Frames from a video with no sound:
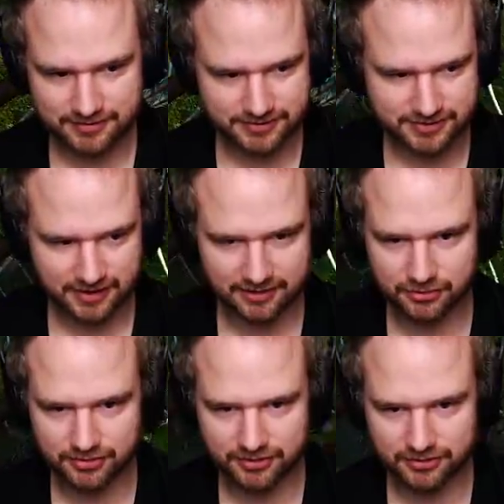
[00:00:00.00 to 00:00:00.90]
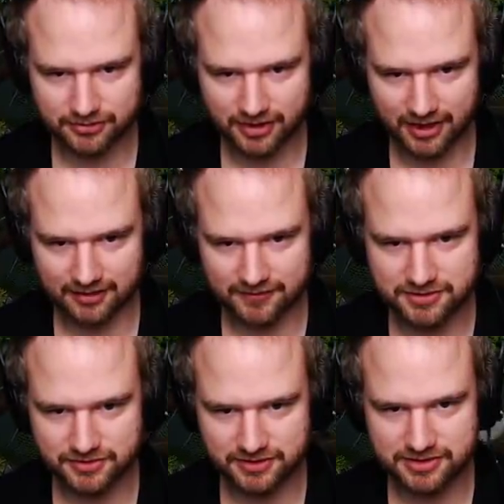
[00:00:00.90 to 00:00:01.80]
Stay, you
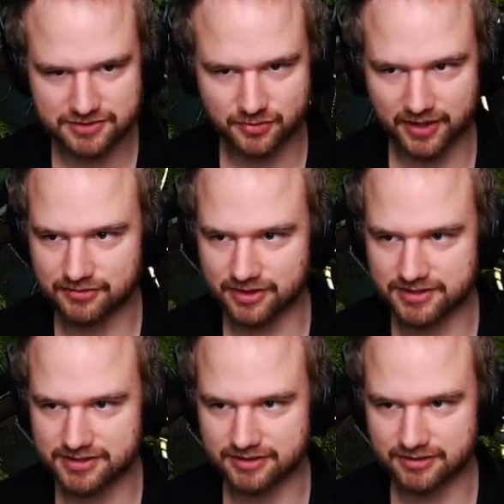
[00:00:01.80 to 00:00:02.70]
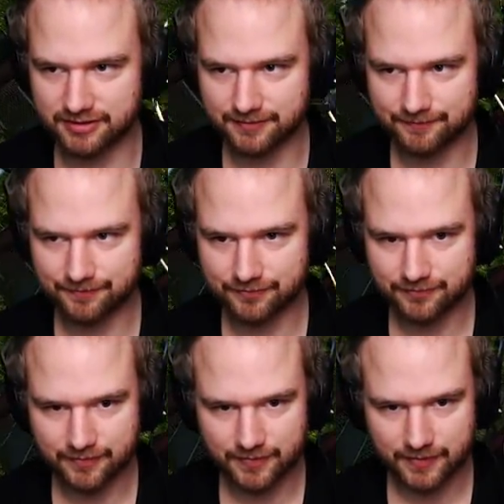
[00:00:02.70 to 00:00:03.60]
infantry, just wait right here.
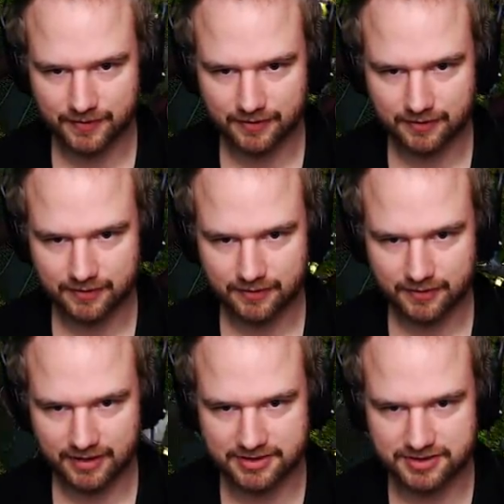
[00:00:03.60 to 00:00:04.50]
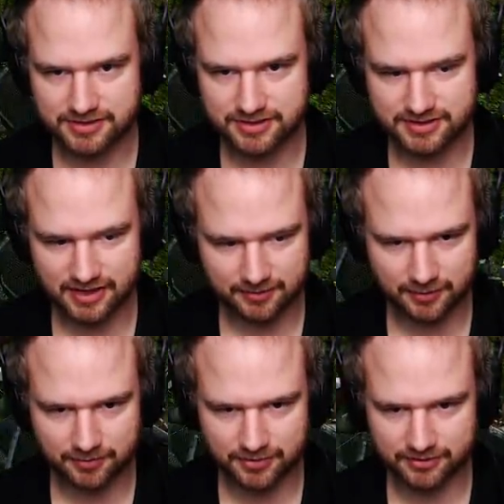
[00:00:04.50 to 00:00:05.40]
Yeah, just let
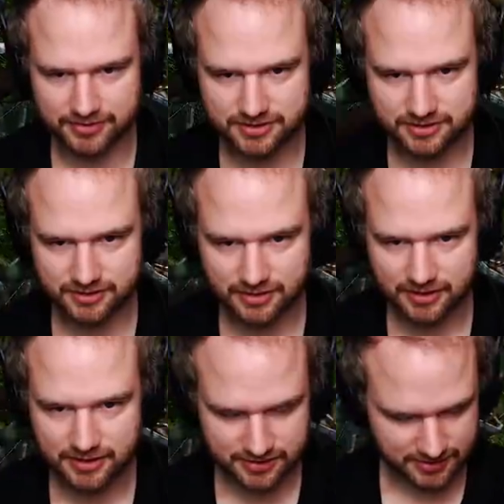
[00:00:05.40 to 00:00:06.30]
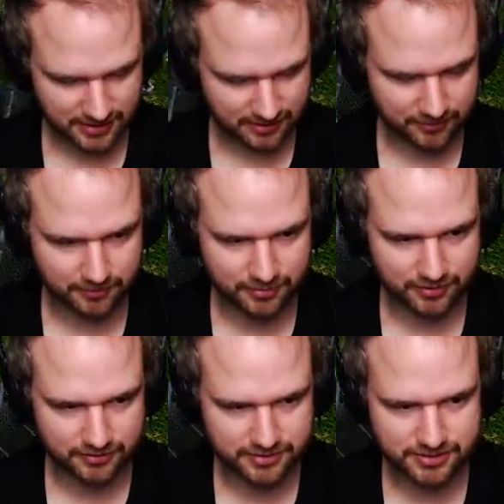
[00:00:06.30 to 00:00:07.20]
them approach. Just let them
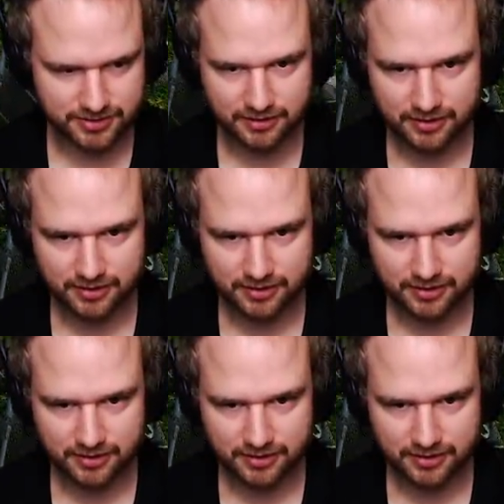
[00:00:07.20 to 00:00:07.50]
approach.